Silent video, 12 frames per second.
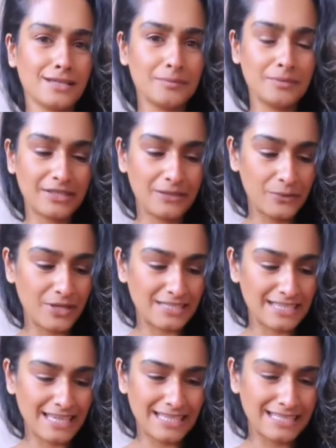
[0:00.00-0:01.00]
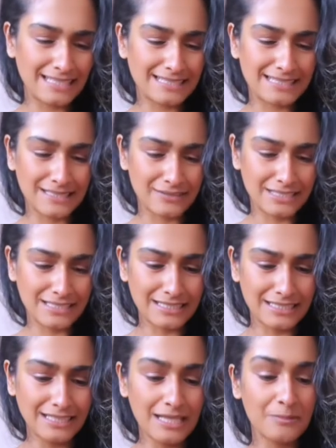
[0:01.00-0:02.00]
but they weren't taking it
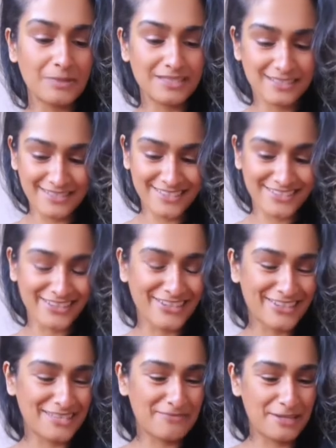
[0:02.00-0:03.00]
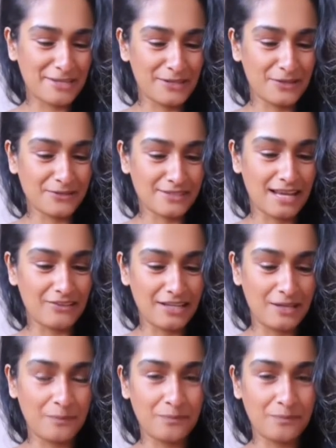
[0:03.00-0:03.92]
seriously. But this is a cycle that's being closed out now.